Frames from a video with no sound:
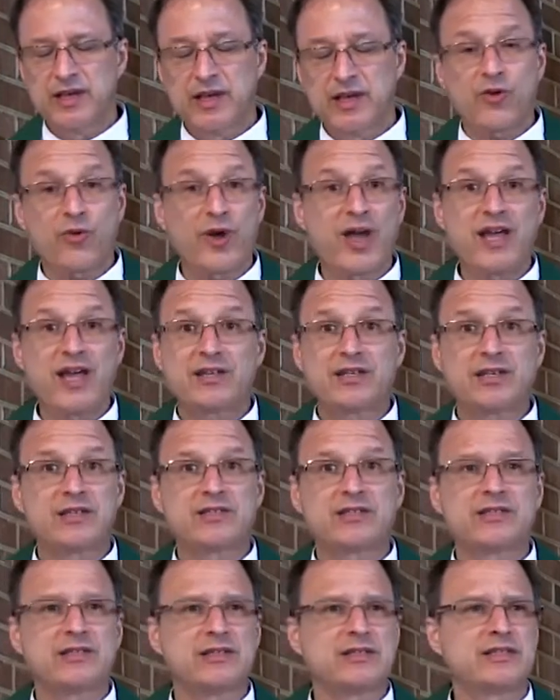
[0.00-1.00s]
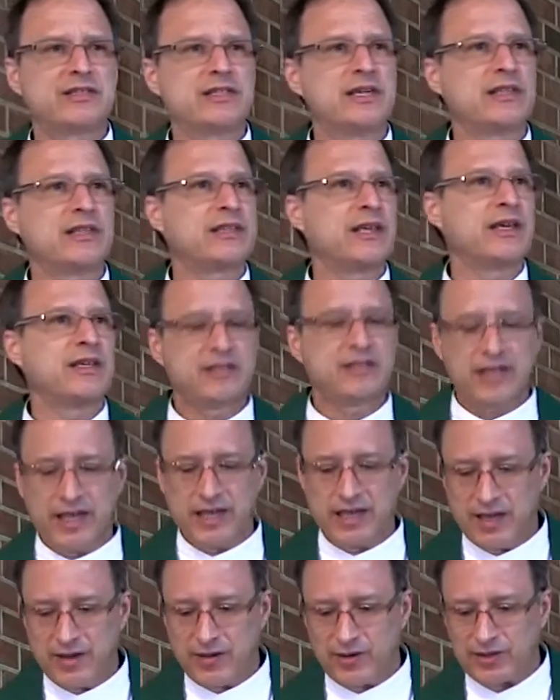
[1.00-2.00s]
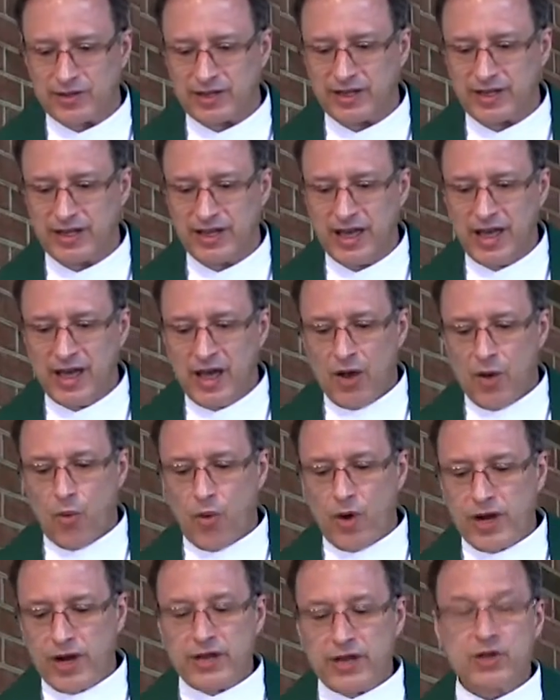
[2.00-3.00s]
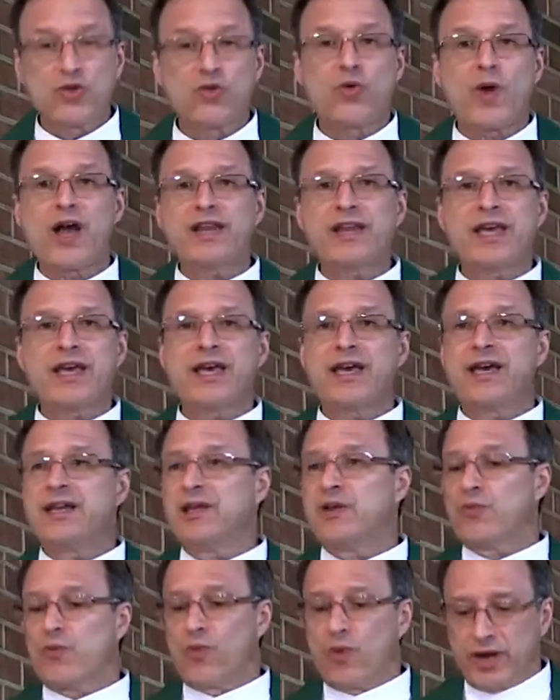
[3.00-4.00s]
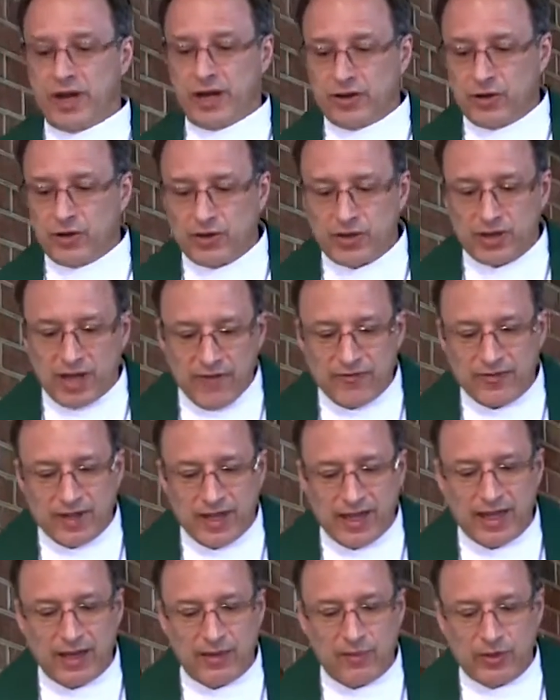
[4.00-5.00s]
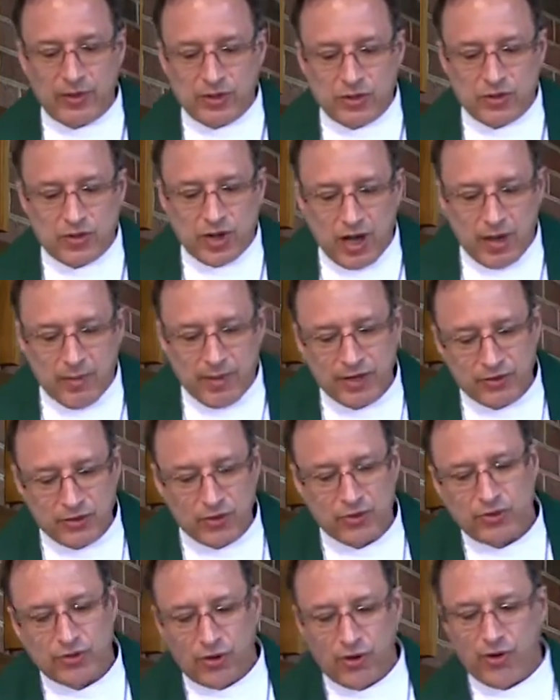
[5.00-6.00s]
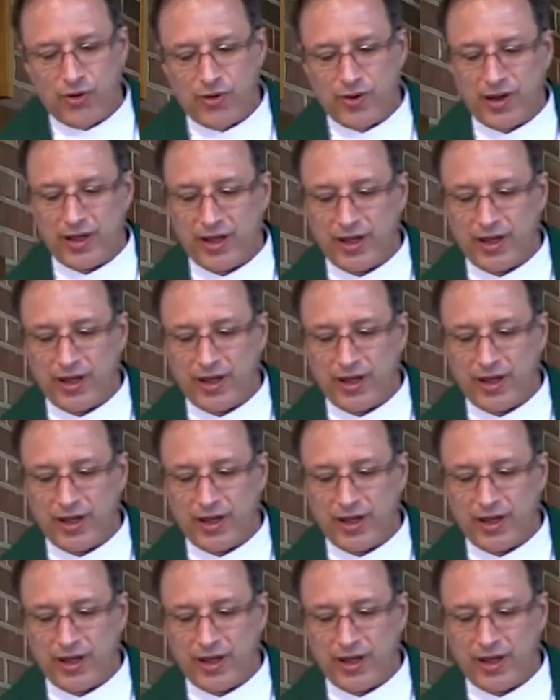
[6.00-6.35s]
"Grant us to sit," they say eagerly, "one at your right hand and one at your left hand when you come in your glory."